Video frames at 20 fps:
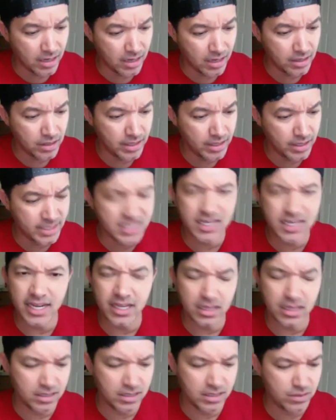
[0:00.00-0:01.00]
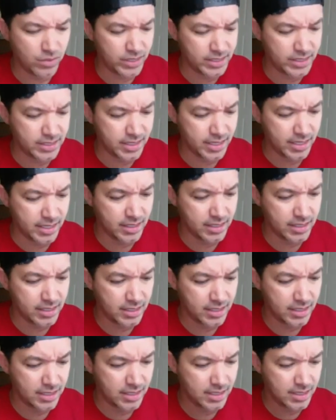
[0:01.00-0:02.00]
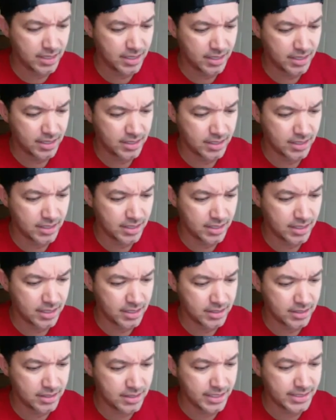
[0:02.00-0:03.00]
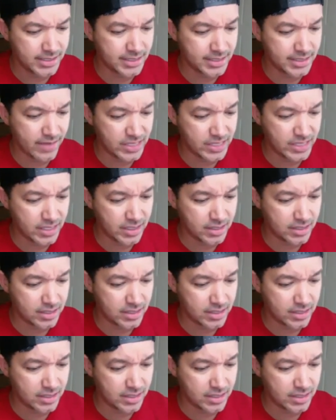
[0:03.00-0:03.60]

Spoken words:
It's today. What is today? Today's the 17th.